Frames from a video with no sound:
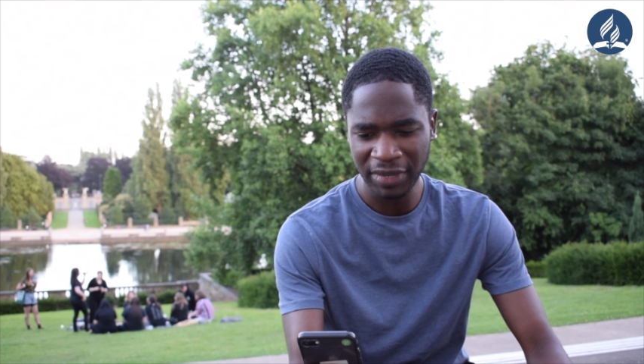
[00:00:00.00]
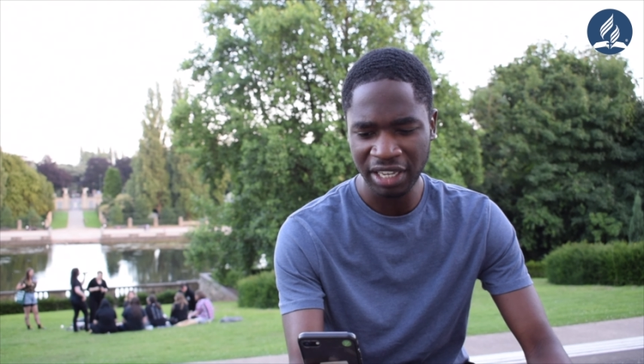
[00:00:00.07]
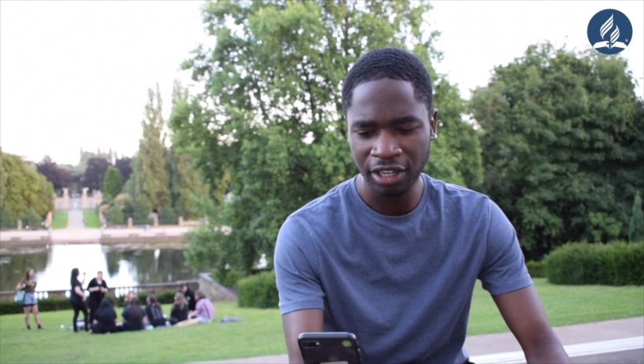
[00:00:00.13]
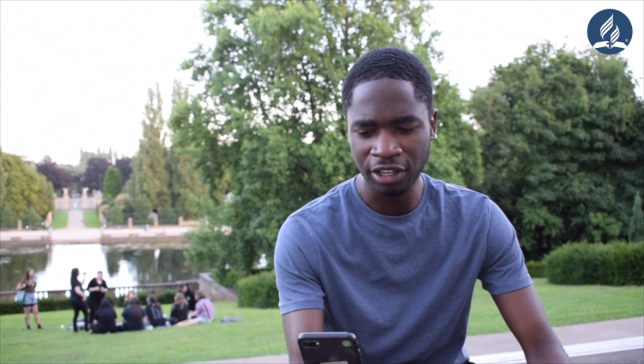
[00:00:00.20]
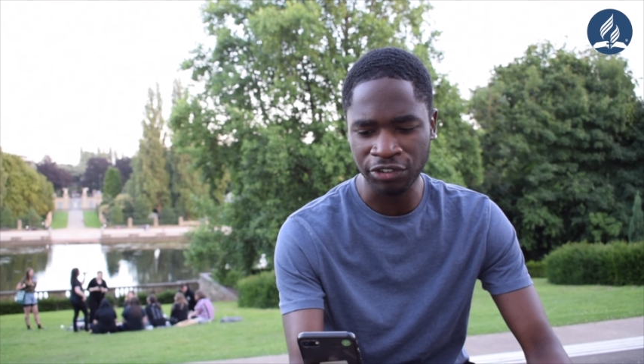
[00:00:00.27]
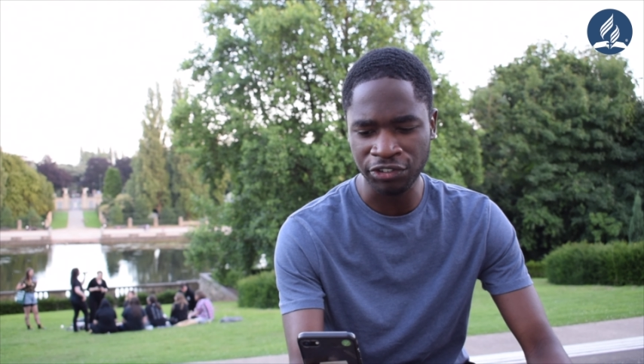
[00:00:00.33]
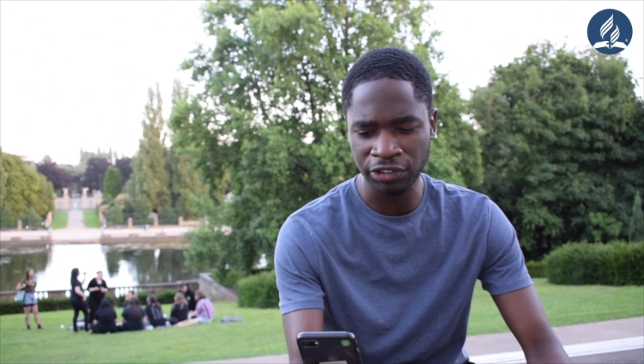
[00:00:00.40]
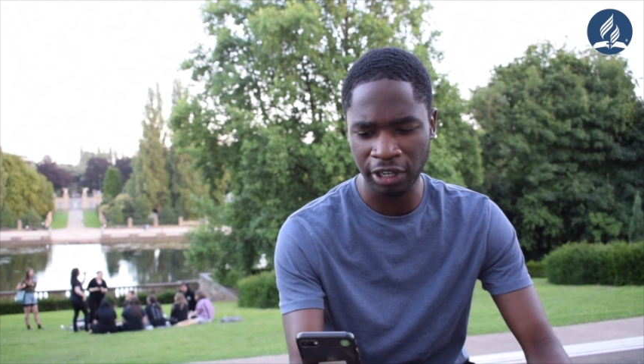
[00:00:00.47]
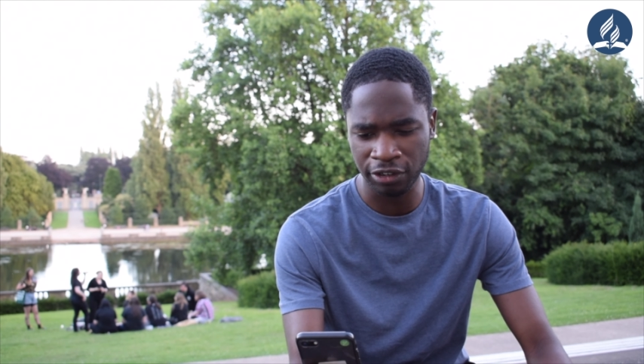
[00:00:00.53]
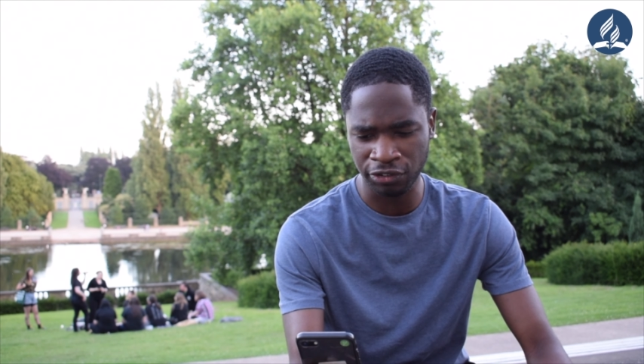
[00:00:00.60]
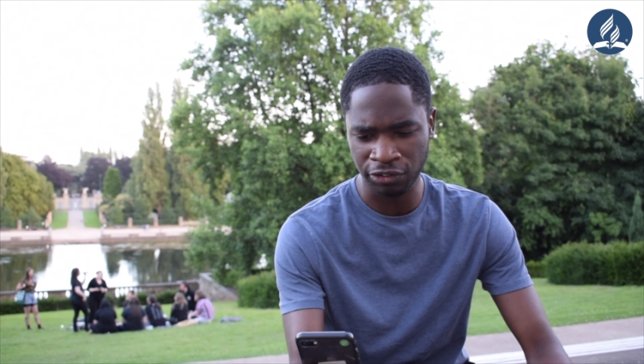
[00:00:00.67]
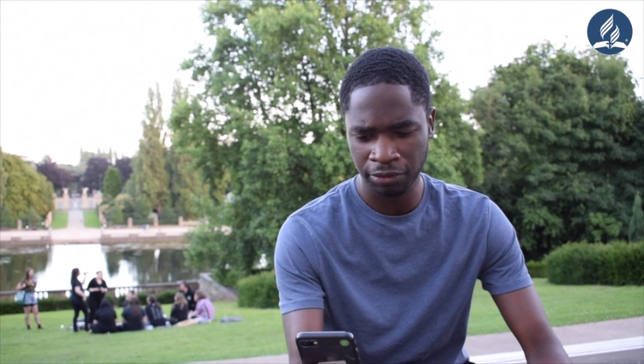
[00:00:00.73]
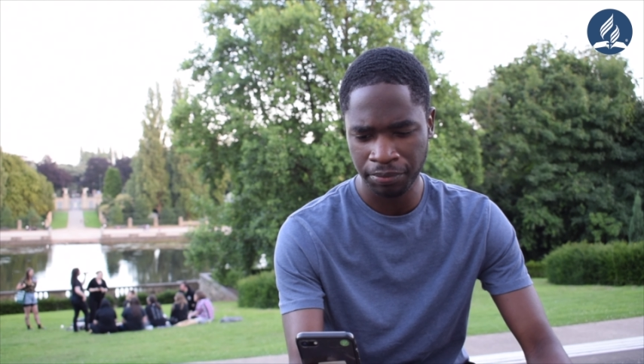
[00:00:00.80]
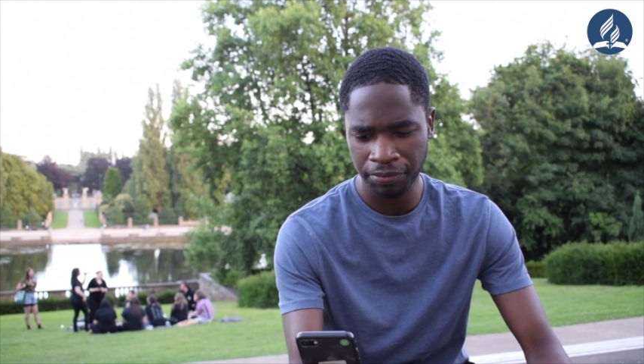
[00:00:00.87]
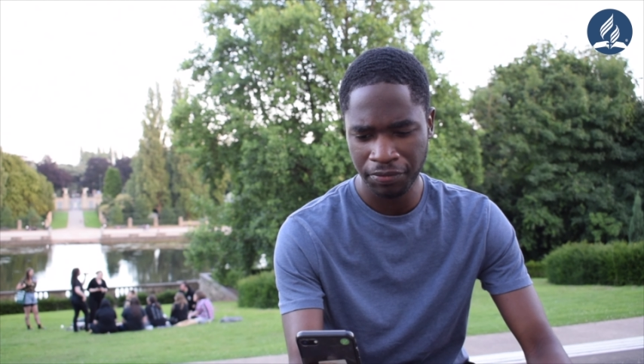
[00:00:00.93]
It says,
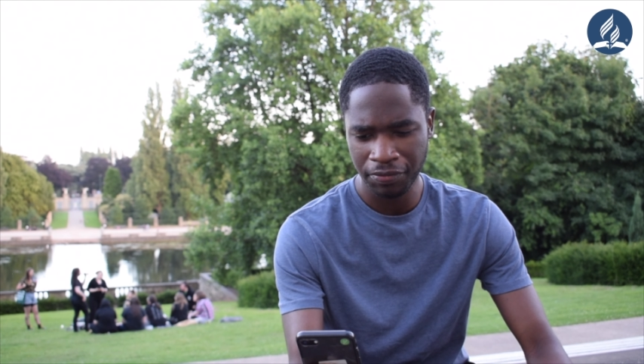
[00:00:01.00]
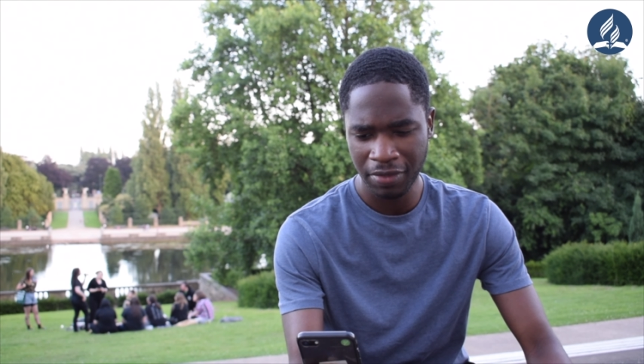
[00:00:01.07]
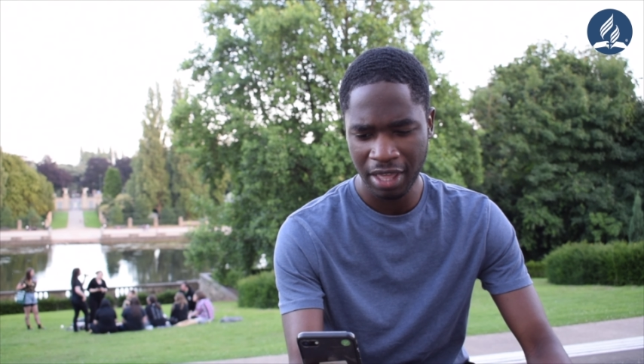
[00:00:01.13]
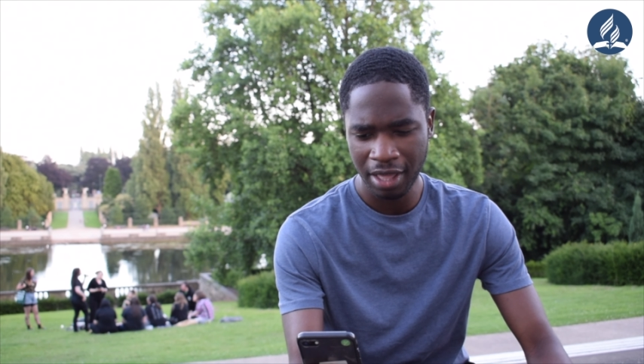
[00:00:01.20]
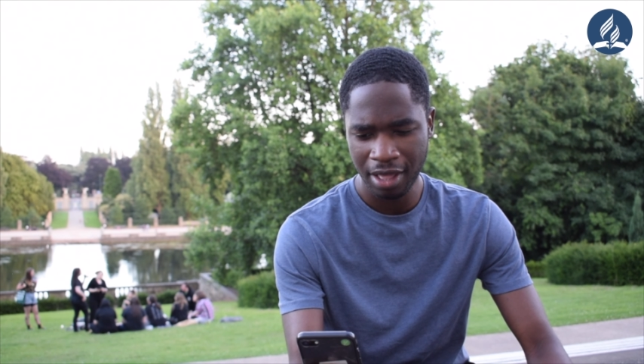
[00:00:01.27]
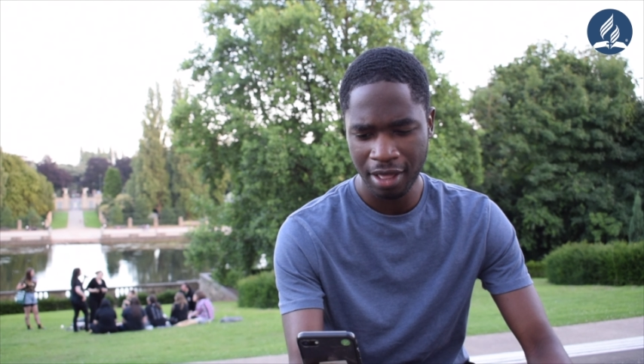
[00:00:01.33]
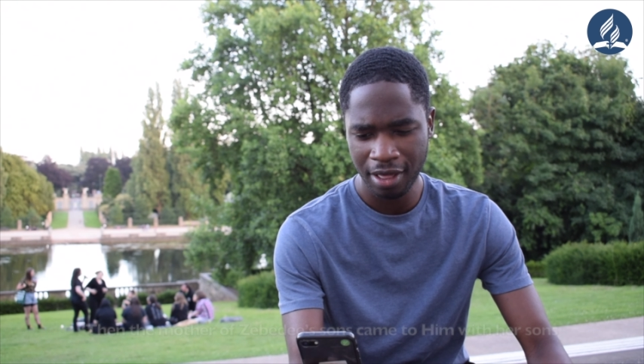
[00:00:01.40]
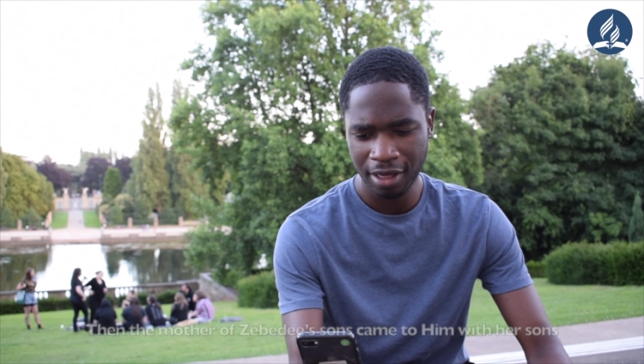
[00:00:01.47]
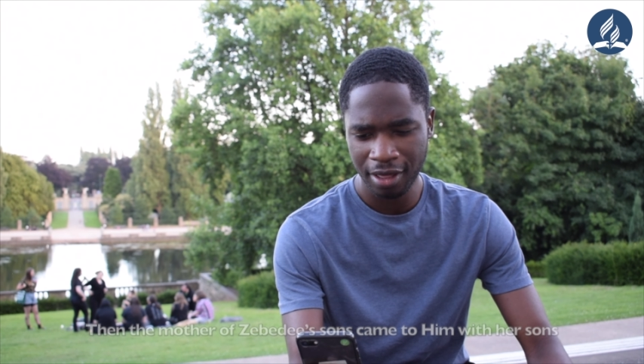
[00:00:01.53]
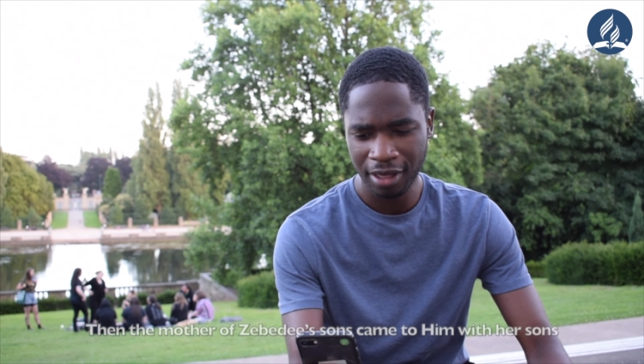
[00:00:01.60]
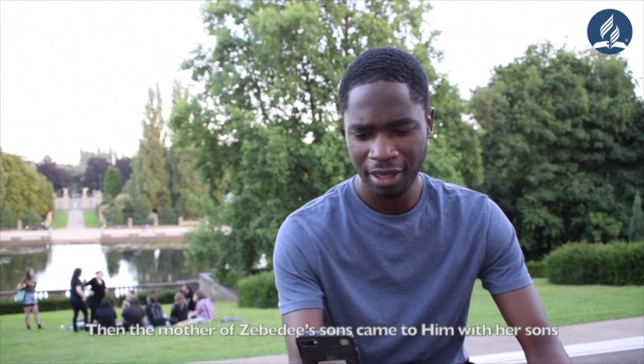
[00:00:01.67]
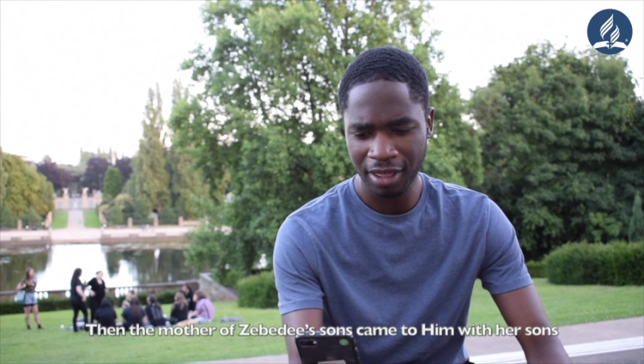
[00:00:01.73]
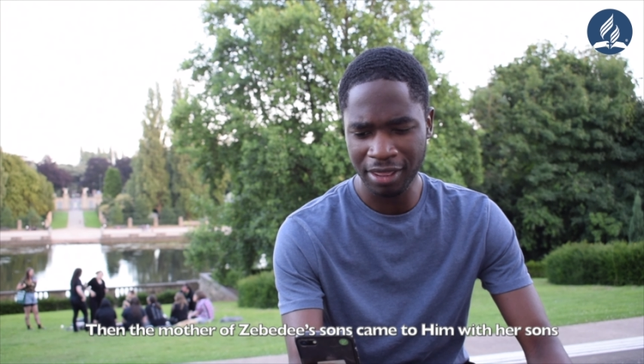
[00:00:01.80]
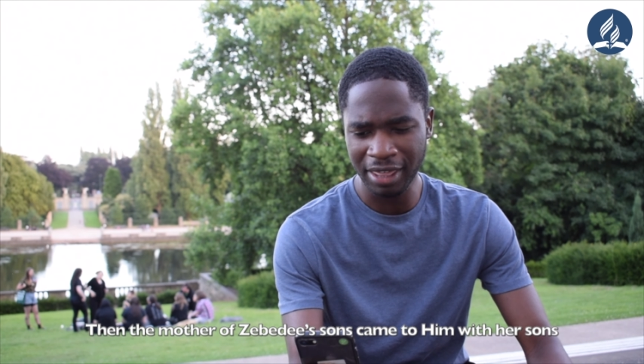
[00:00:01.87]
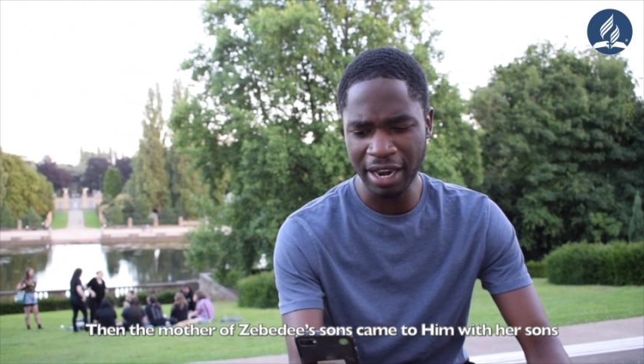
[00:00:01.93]

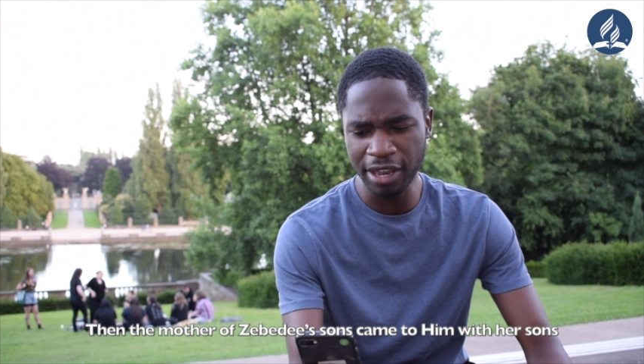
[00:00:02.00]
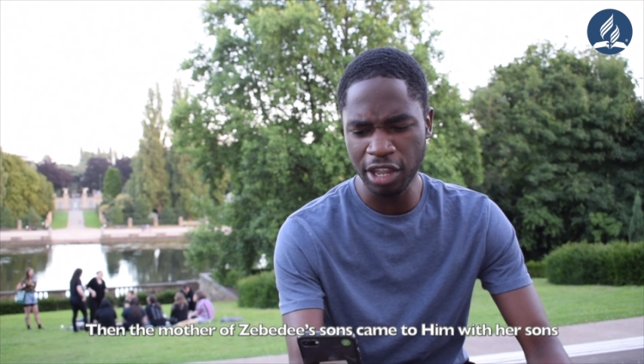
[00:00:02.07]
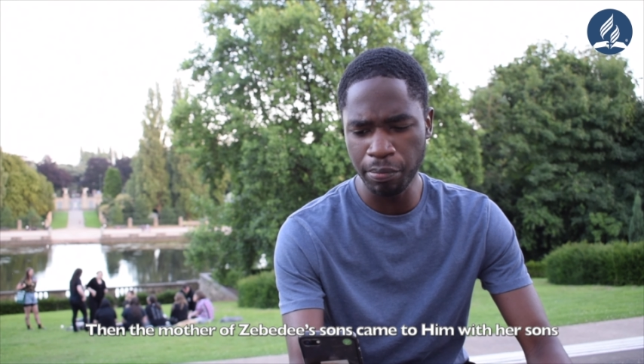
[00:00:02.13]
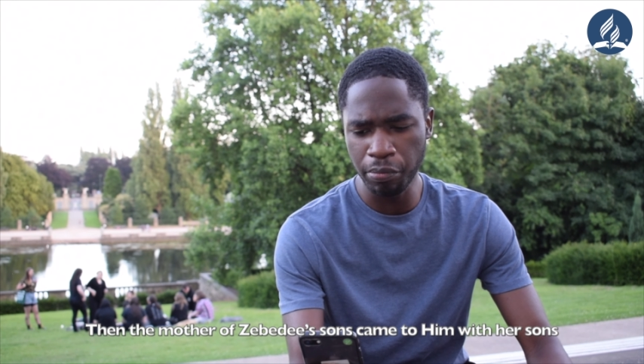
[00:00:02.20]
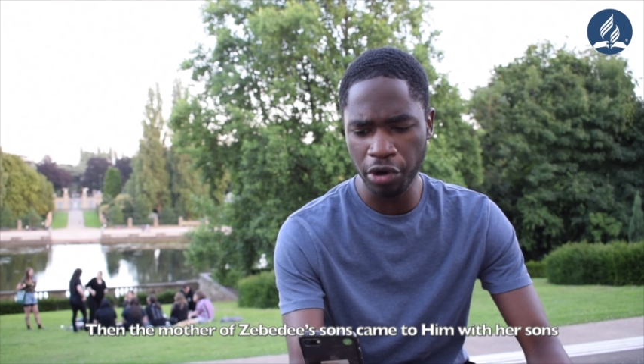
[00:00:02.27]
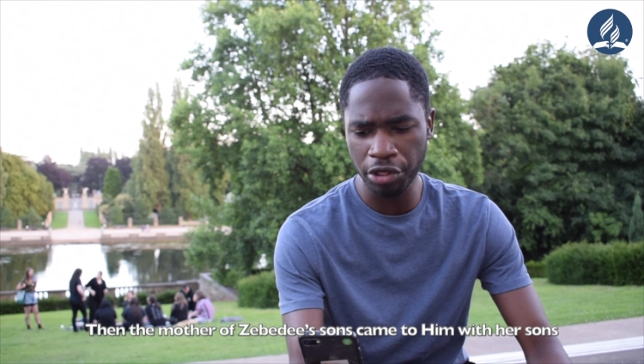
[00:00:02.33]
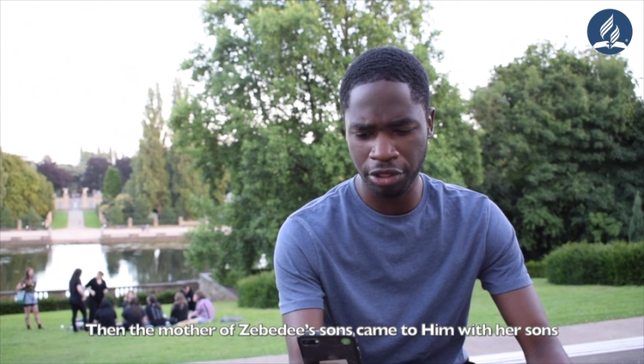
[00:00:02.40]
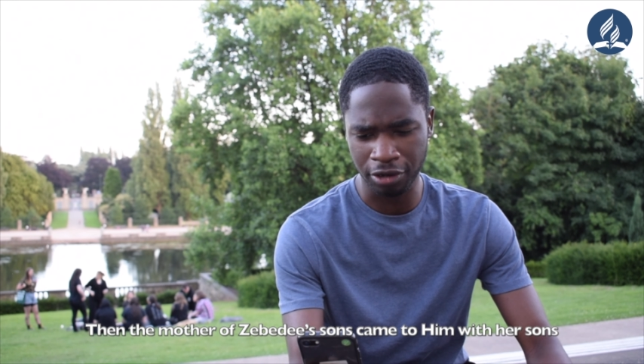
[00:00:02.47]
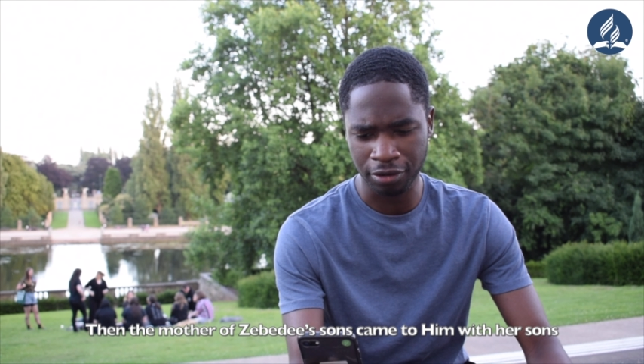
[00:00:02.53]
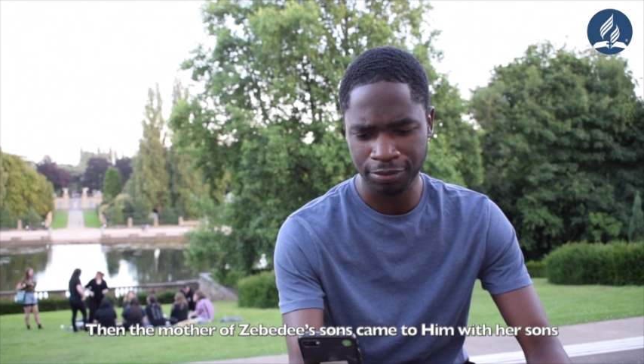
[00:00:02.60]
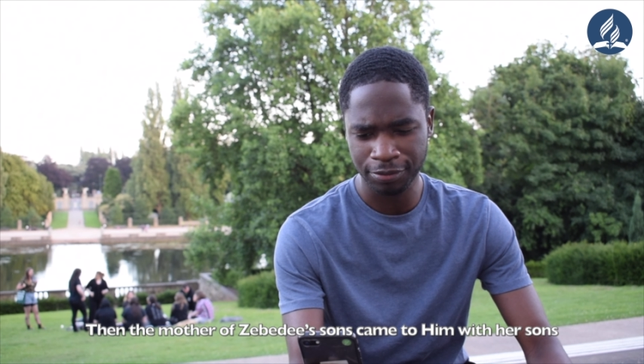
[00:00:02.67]
"Then the mother